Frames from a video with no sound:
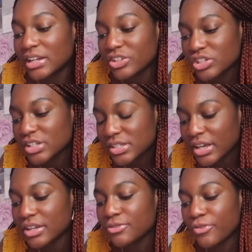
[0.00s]
literally
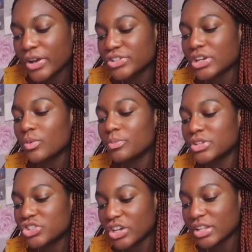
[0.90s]
said in French, I won't
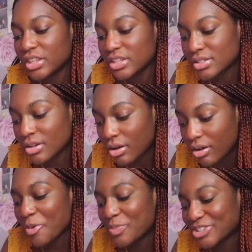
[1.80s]
be j'ai 10 ans.
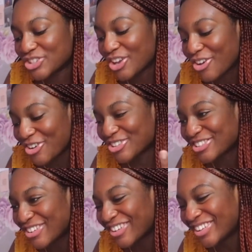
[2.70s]
I'll be j'ai
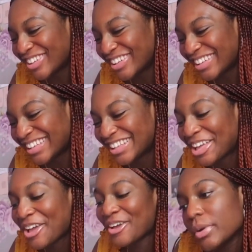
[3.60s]
11.
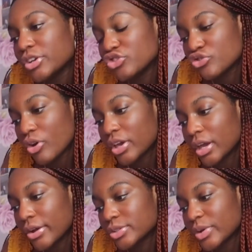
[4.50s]
I'm gonna draw
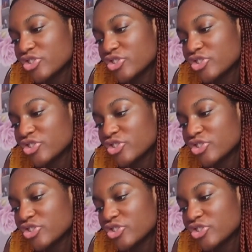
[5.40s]
here, so I